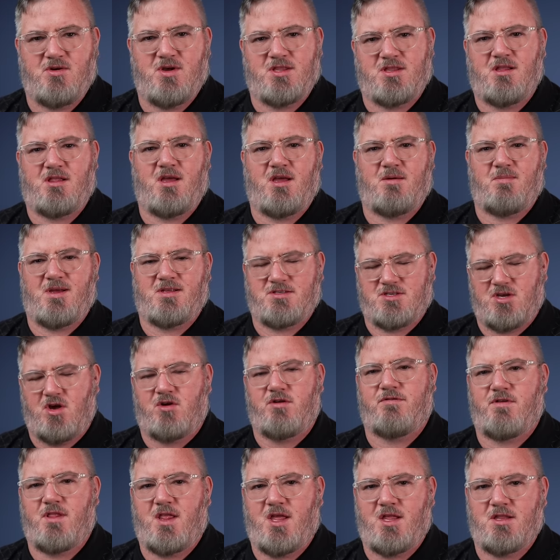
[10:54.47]
Hit the like button.
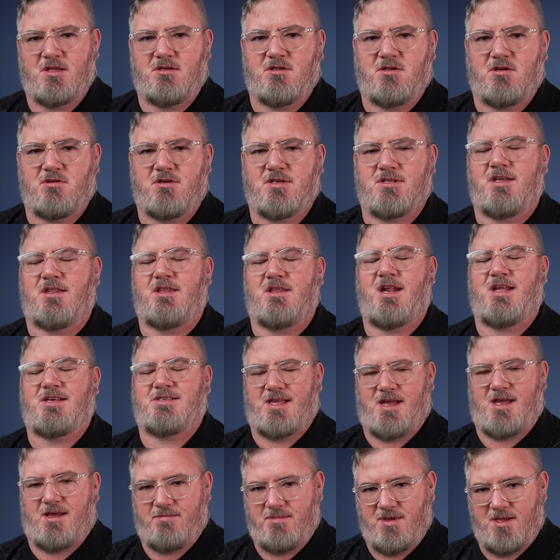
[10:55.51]
Tony for La Lido. Look. Till the next
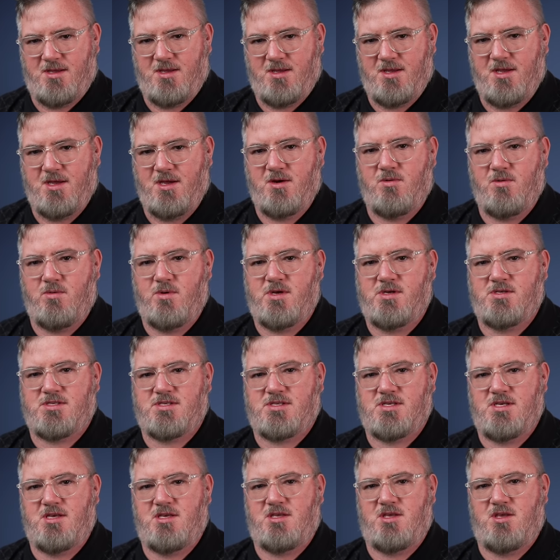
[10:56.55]
time, we'll
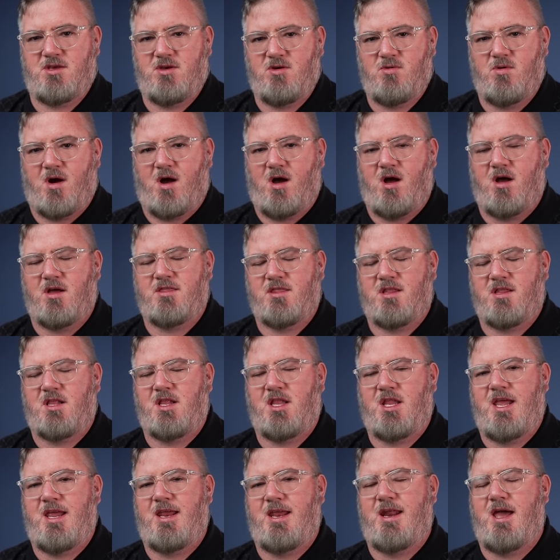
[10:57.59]
see you on the
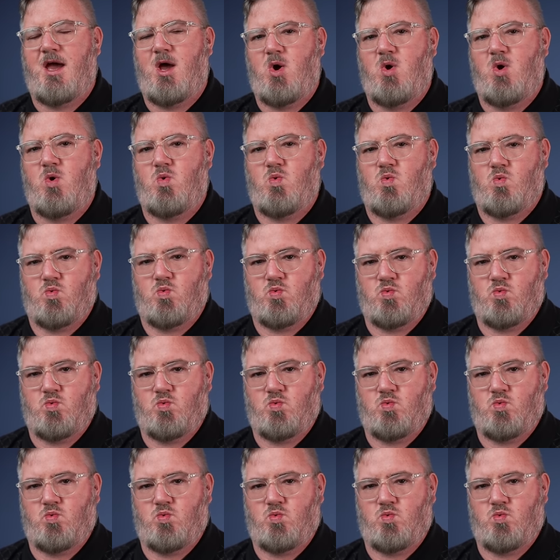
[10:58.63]
Lido.